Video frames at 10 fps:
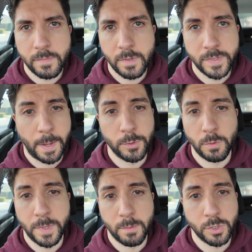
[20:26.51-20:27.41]
if it's happened to
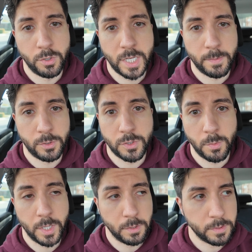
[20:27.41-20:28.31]
me, I'm sure it's happened to
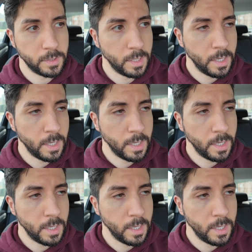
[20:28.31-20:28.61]
someone else.